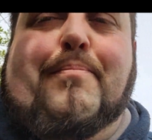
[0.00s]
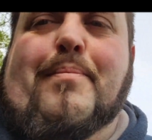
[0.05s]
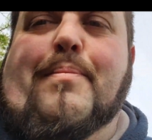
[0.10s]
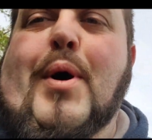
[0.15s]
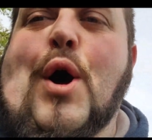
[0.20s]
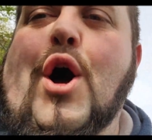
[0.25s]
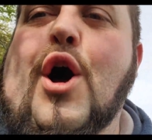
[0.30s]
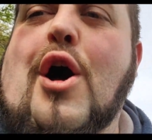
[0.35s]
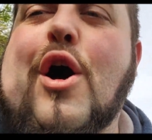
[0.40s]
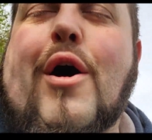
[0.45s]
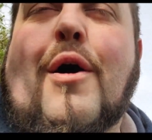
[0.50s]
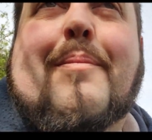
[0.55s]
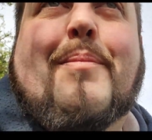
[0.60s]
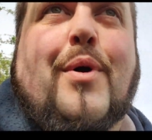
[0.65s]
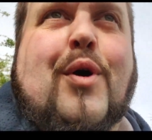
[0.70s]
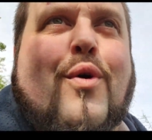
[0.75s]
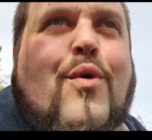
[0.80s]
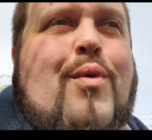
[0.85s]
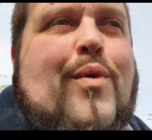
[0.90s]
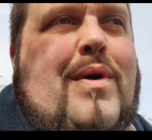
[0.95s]

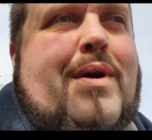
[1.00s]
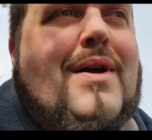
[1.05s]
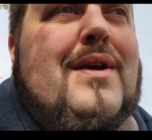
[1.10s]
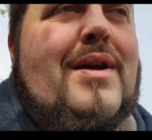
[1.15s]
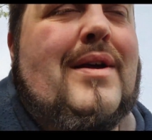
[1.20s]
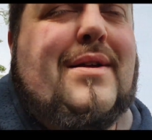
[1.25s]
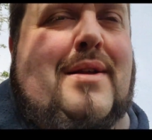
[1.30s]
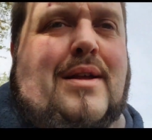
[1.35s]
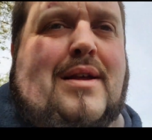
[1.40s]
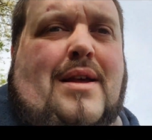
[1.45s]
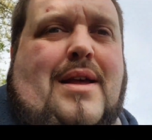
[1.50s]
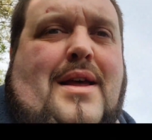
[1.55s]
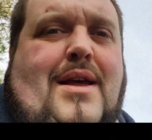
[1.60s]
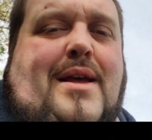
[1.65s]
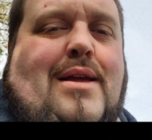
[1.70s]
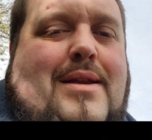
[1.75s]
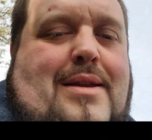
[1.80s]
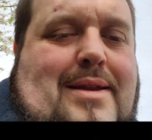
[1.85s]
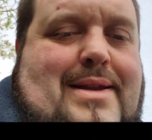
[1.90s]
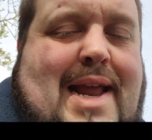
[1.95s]
purple
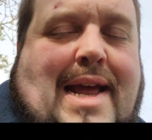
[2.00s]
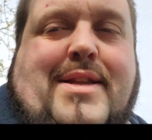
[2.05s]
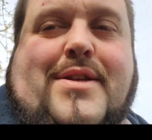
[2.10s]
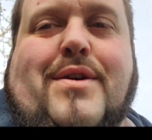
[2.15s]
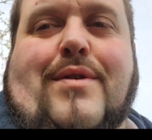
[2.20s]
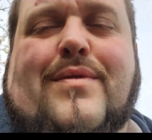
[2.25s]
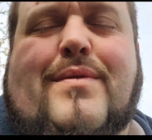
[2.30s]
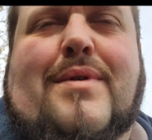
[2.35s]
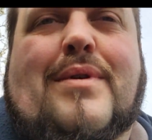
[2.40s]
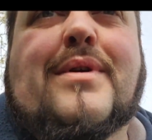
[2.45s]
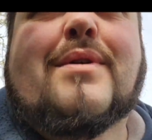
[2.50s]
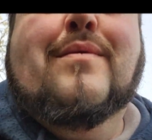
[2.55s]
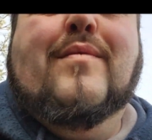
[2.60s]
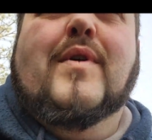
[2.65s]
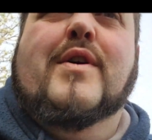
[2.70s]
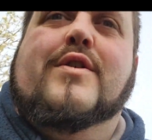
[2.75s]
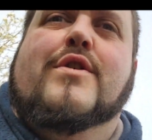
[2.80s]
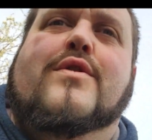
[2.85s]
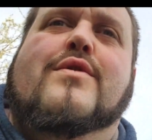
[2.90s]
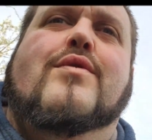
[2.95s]
nettle,
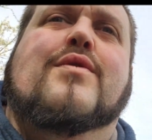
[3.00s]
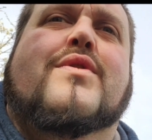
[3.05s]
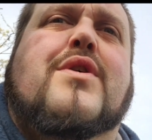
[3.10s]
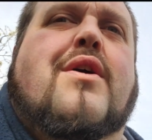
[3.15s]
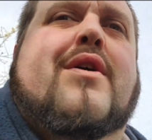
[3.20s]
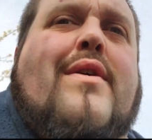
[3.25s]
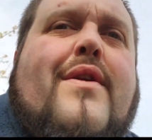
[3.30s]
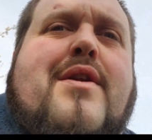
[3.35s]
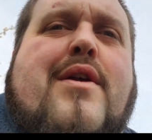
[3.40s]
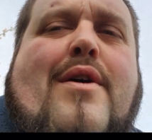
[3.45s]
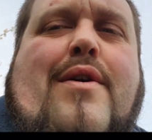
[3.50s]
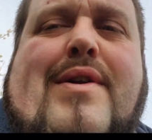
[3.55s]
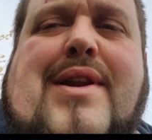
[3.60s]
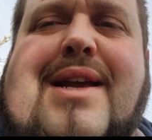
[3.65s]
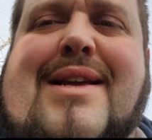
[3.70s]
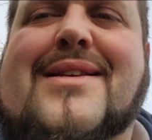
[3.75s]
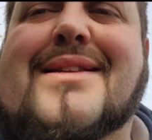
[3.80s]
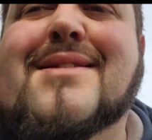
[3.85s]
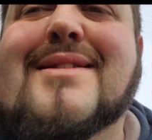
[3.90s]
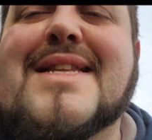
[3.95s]
which is also known
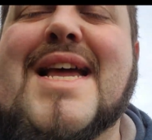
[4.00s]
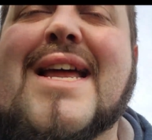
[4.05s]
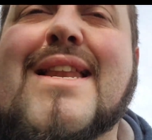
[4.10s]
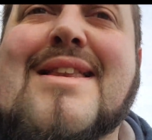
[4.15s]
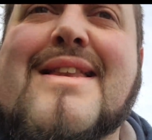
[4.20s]
as dead